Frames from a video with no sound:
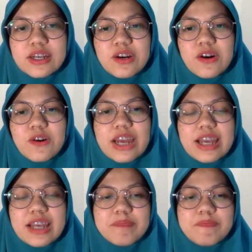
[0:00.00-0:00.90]

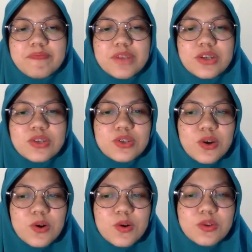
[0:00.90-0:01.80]
Okay,
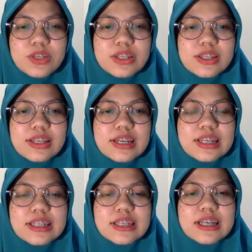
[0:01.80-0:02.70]
so that
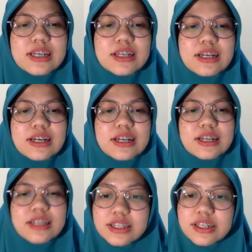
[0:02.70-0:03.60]
is a
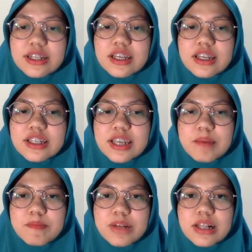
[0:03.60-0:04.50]
little
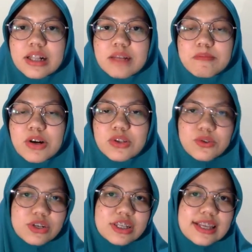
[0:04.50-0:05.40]
example about
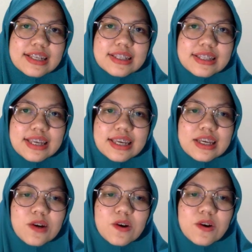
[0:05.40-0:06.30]
unit
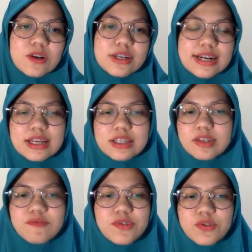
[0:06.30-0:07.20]
testing on Nuxt
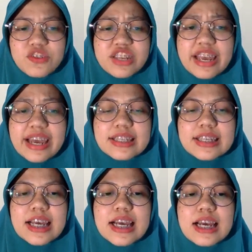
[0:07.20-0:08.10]
Vue.js.
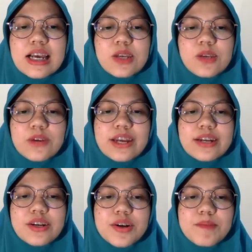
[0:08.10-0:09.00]
You can
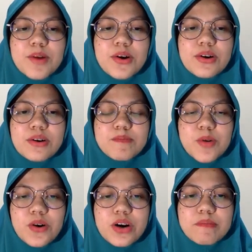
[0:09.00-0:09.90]
learn
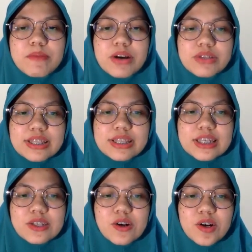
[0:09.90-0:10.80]
more about
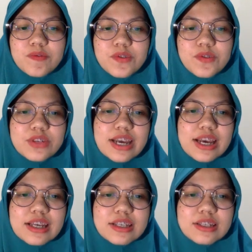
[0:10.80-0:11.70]
this on
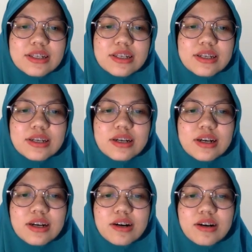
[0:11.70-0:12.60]
Vue.js
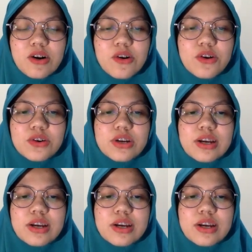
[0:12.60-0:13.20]
org